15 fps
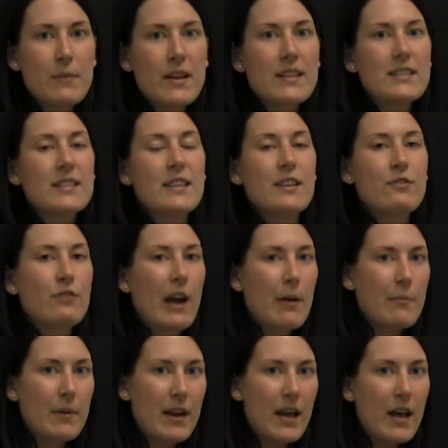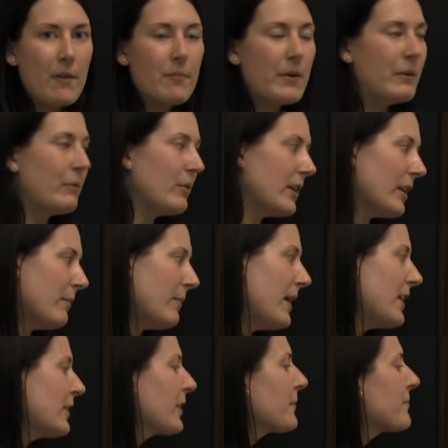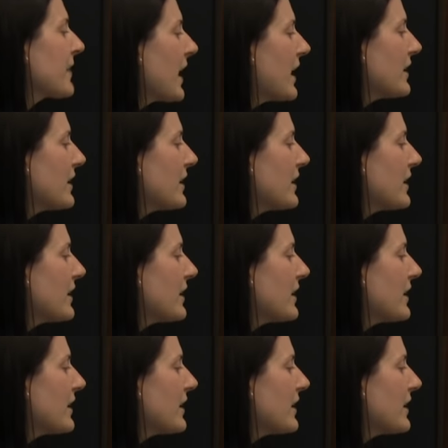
medicine and wrap it up, it will get better.